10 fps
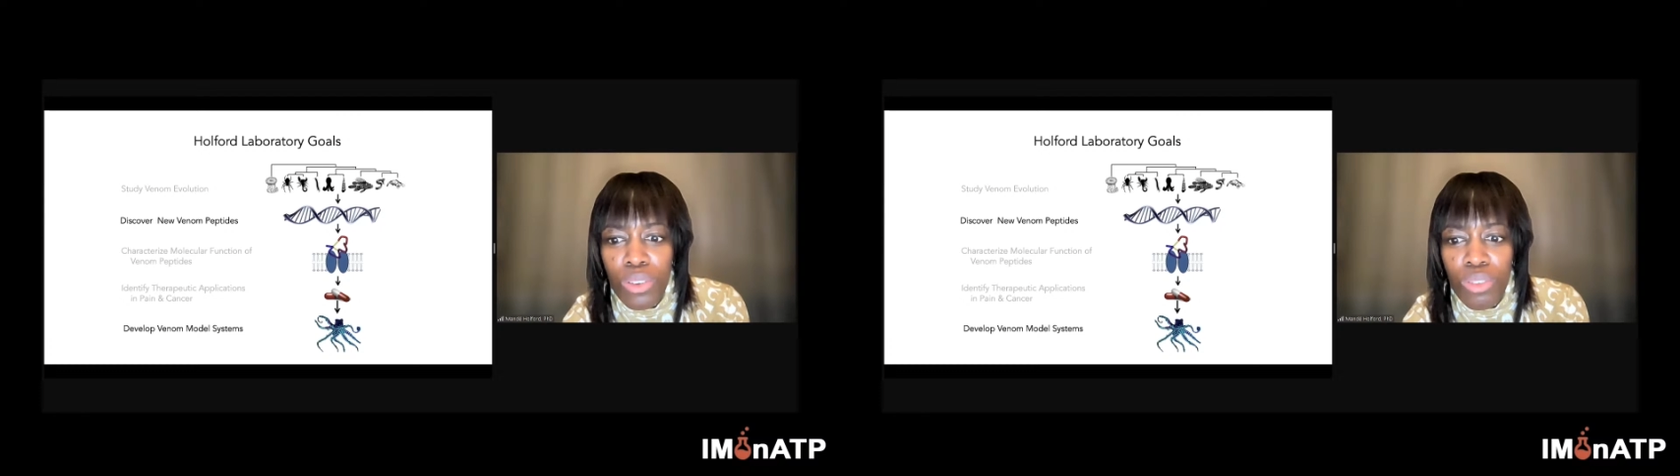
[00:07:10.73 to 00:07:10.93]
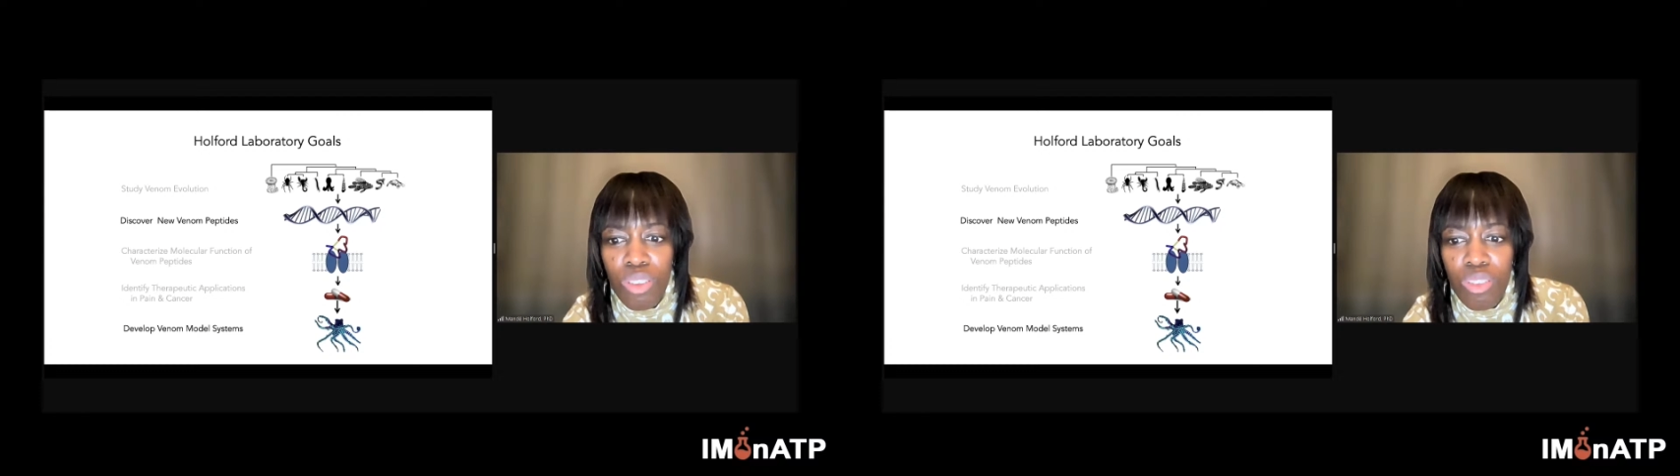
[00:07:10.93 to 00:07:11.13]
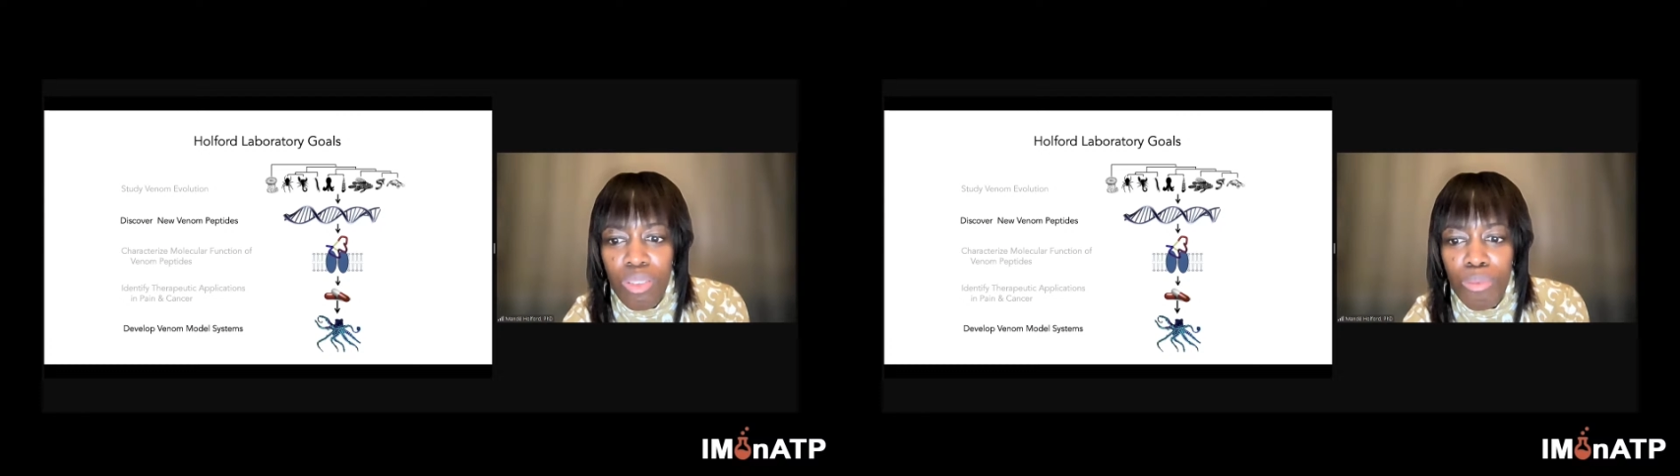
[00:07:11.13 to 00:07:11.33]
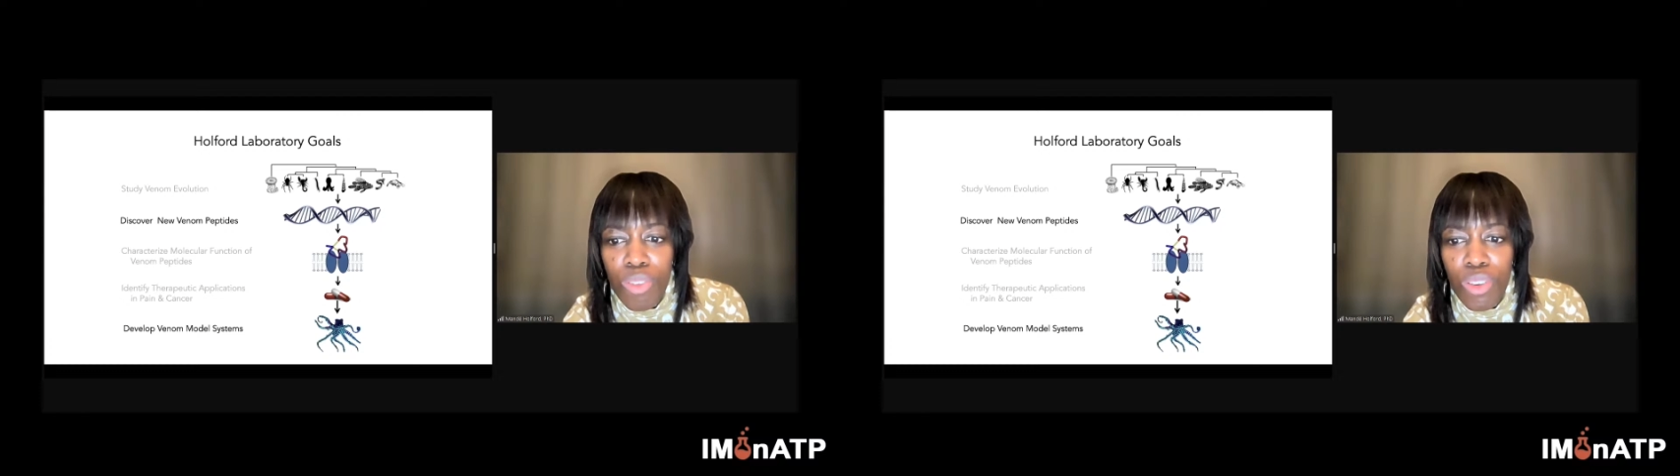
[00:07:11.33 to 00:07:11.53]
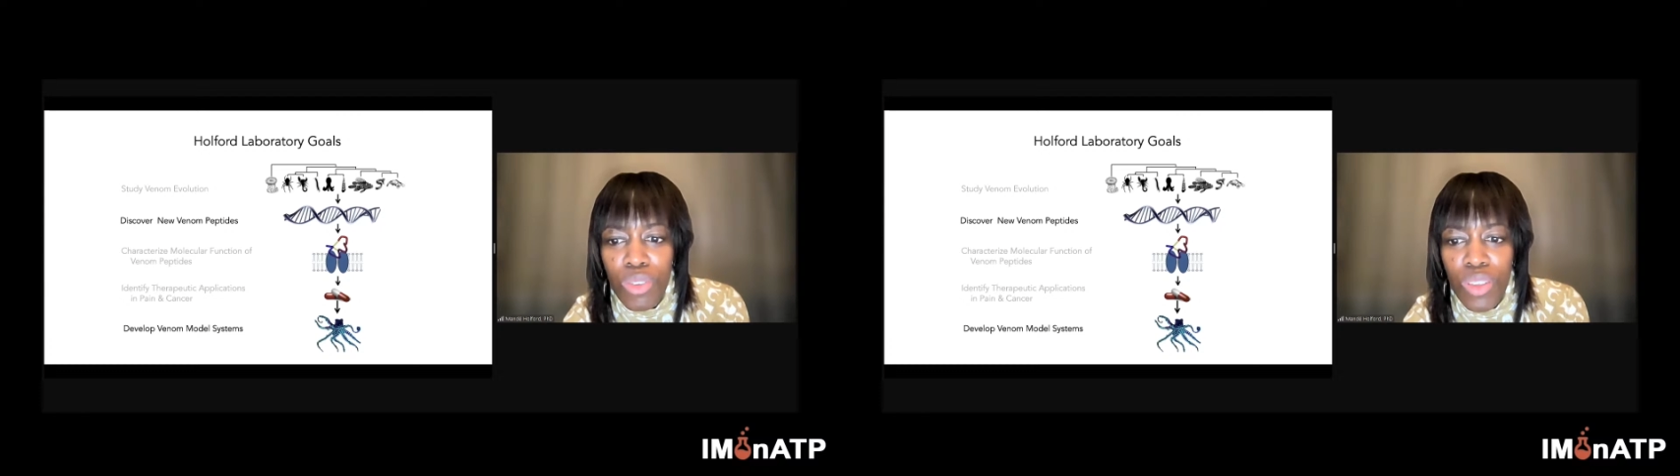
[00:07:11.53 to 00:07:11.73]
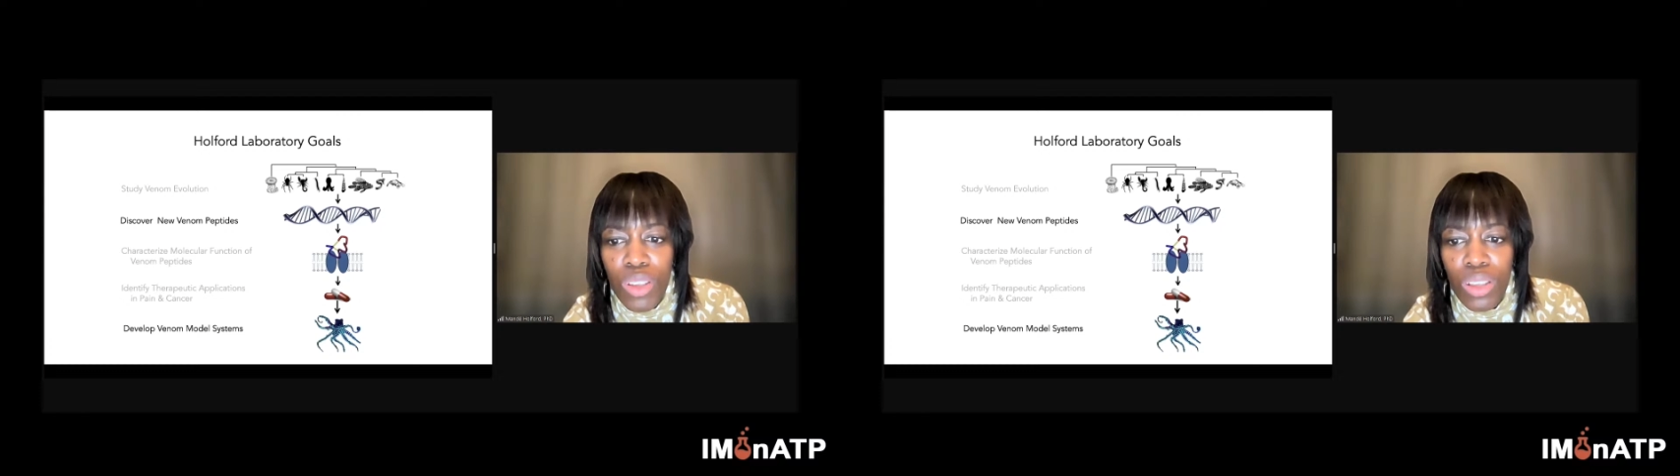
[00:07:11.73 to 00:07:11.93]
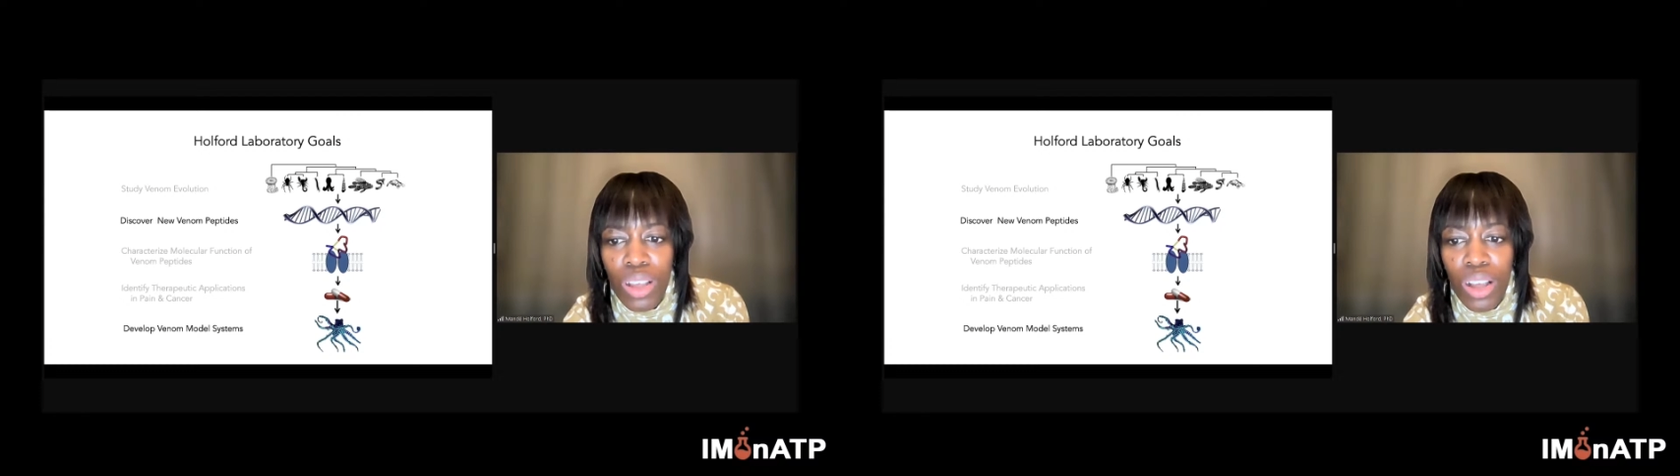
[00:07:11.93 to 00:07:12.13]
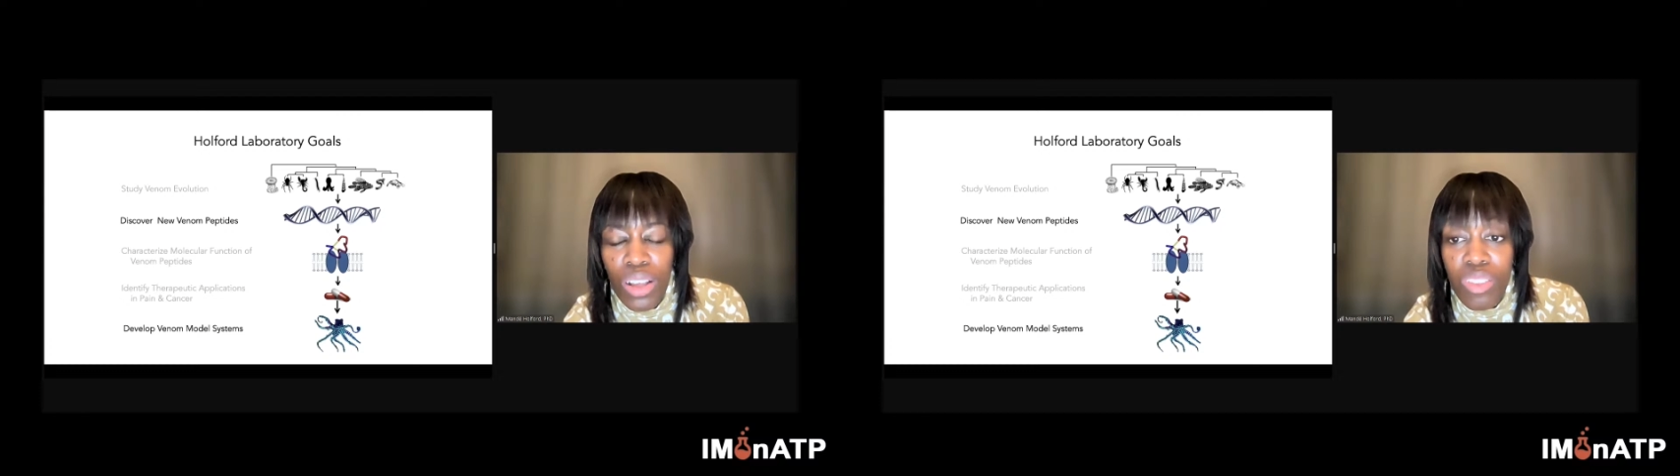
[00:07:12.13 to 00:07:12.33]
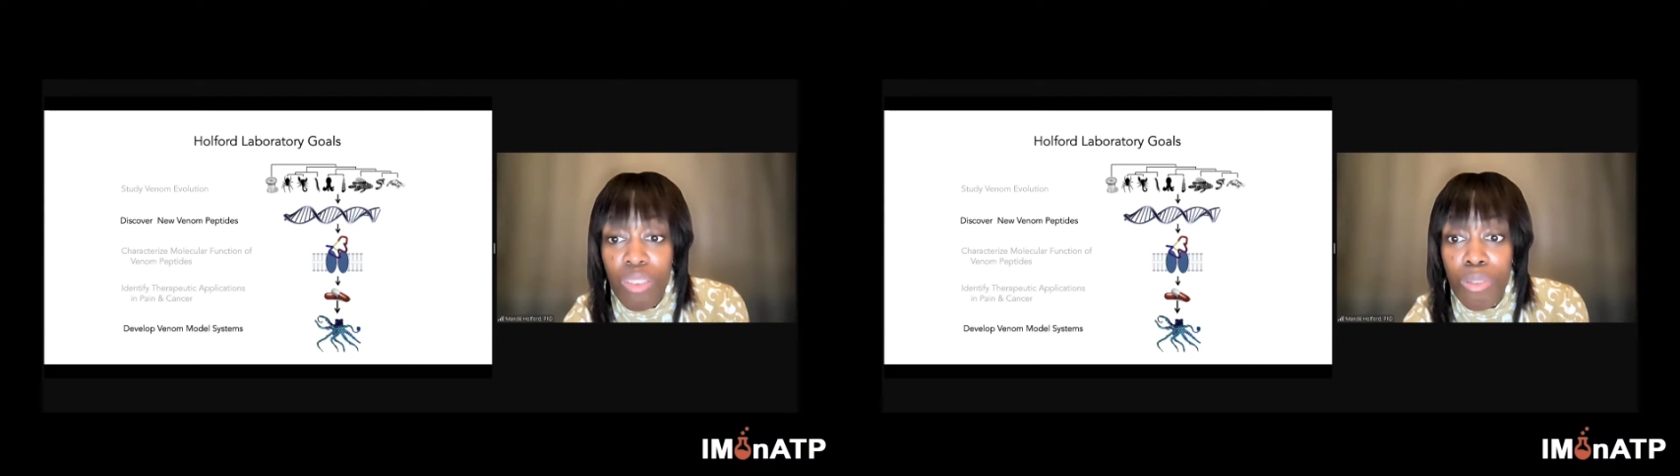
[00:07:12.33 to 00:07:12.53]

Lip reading: model systems using